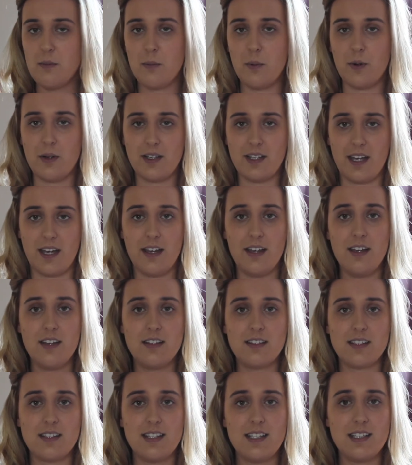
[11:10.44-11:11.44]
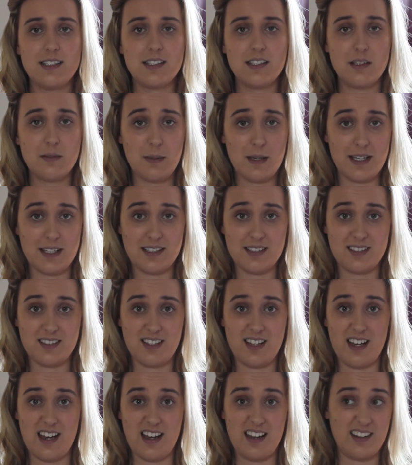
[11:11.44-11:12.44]
But yeah, so these are the
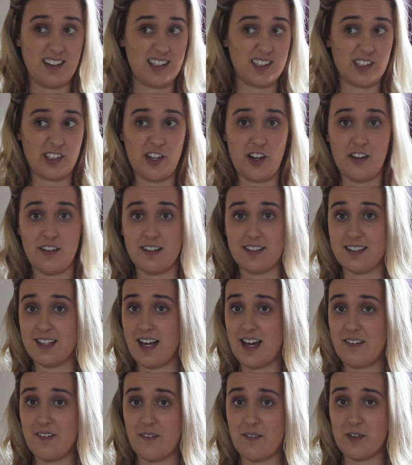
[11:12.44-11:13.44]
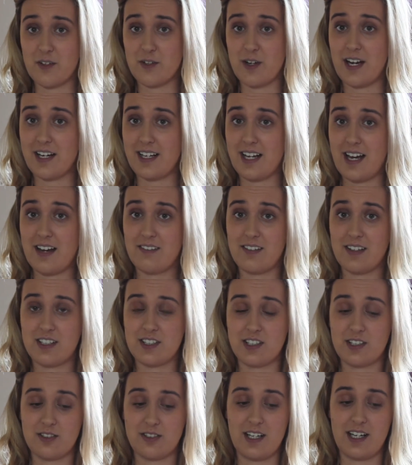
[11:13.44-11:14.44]
best eyelash curlers that I've ever tried. I have
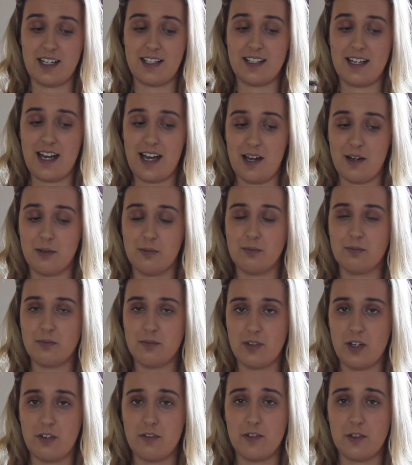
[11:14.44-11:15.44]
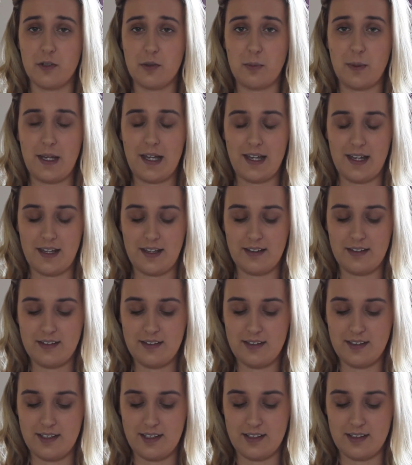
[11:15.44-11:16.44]
actually tried now a few pairs
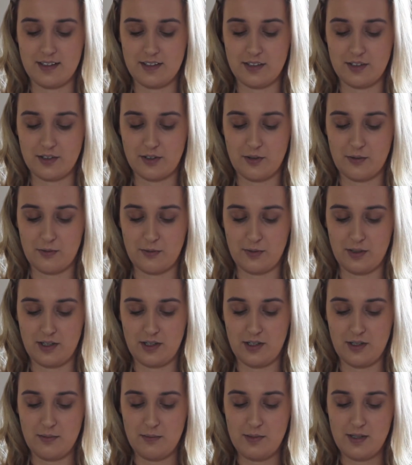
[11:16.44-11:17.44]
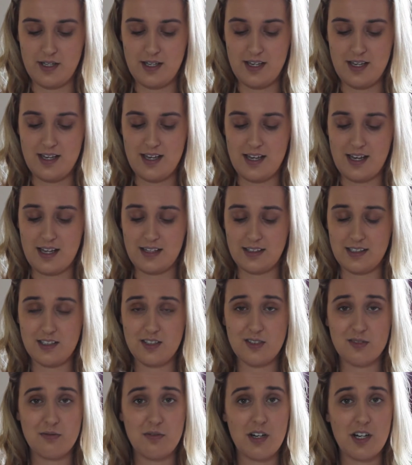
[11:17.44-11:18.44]
since discovering them, and they
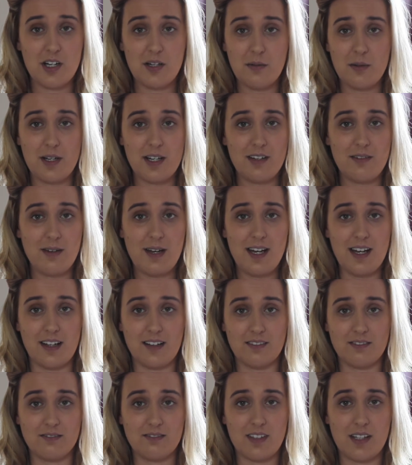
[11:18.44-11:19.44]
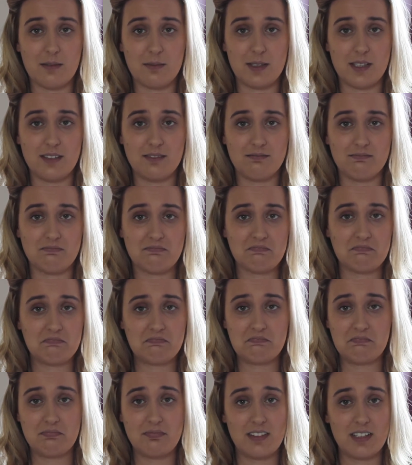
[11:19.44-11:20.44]
just really, really well. I mean,
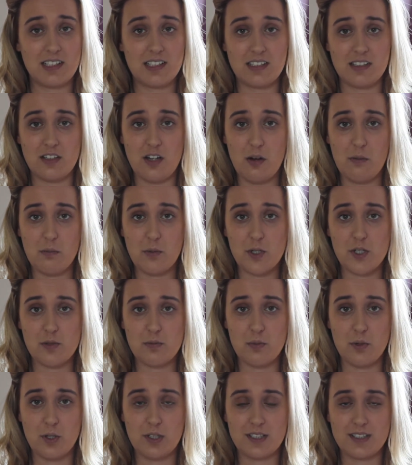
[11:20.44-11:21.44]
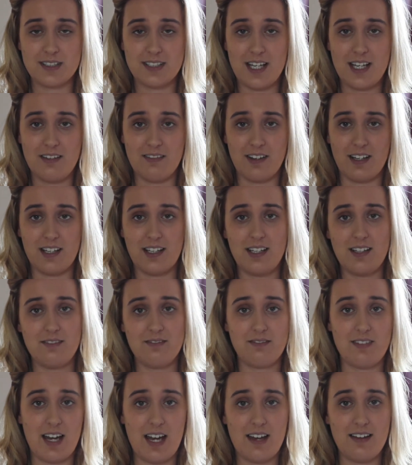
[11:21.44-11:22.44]
there's not much more to say really.
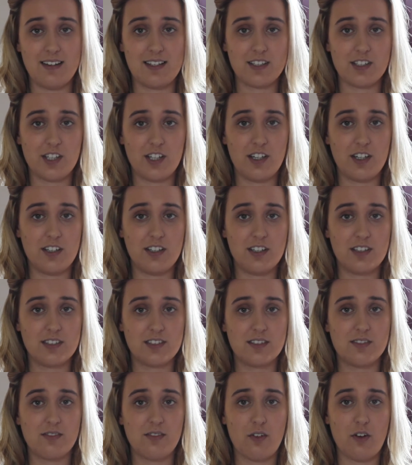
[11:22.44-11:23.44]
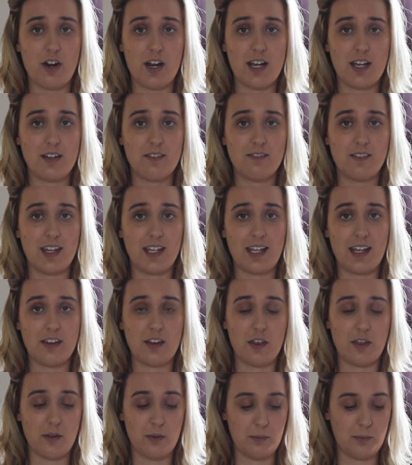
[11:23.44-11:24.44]
Eyelash curlers, great, they get
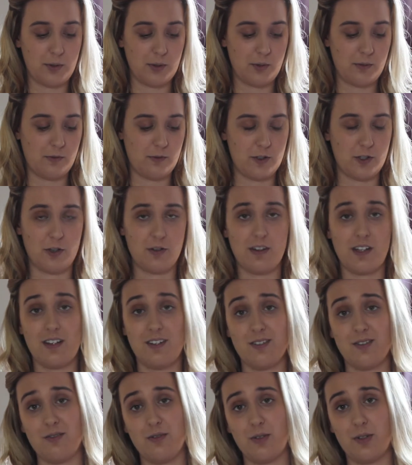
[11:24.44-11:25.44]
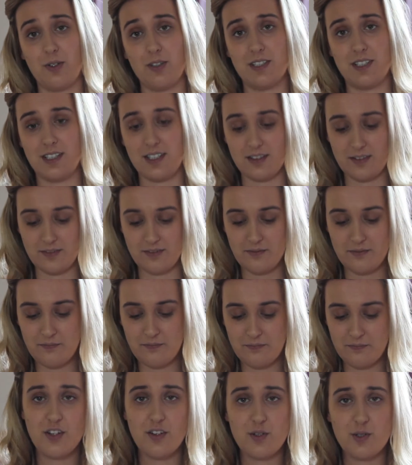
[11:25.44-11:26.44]
the thumbs up for 2014.
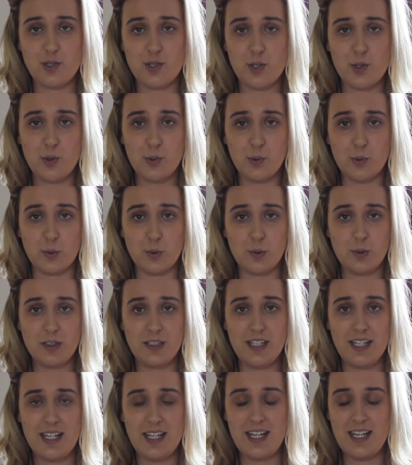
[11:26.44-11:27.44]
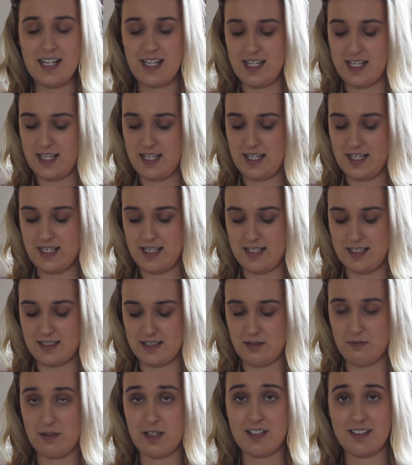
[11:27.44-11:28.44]
Another tool
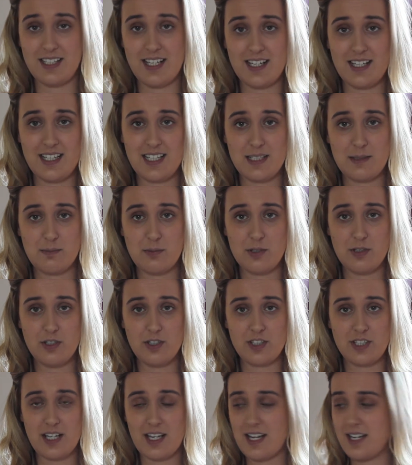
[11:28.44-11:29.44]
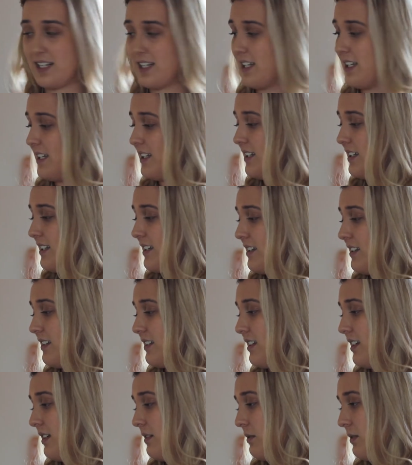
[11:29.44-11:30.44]
is a Real Techniques brush, and it
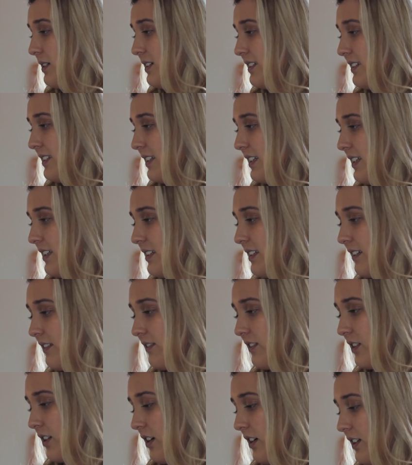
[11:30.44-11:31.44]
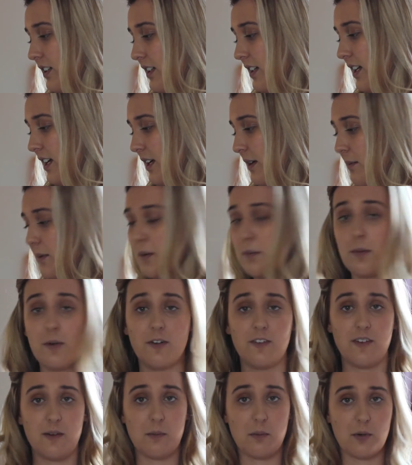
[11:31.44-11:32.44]
is, what is this? I've forgotten the name. The
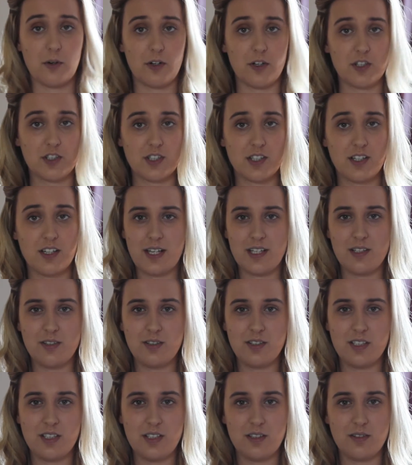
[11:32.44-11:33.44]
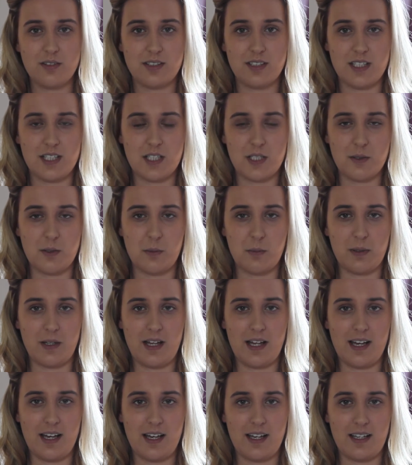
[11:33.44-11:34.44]
buffing brush. I usually use this to
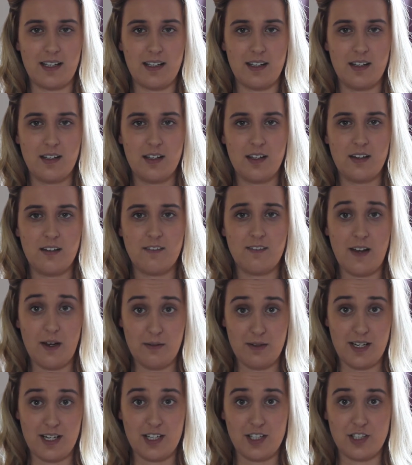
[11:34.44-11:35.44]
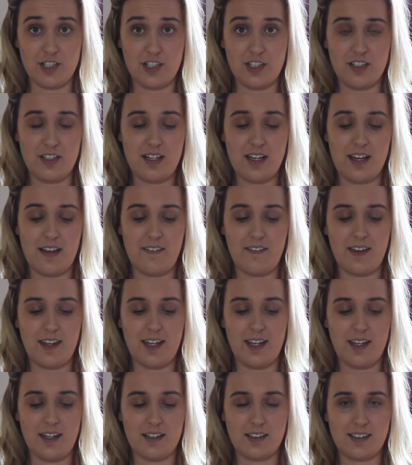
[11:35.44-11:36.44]
apply foundation and
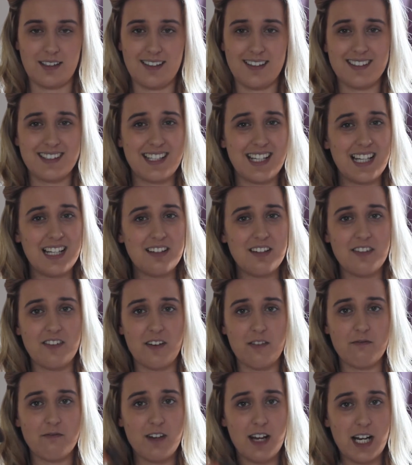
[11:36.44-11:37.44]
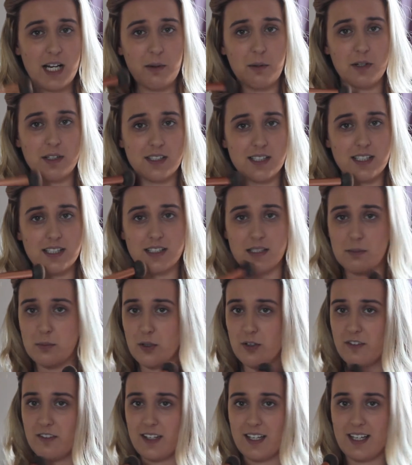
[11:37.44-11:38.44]
then concealer if I'm really wanting to
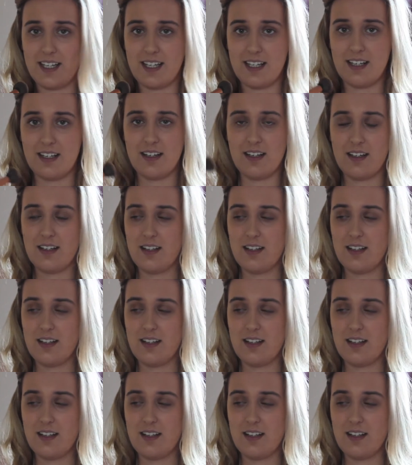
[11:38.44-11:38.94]
buff it in.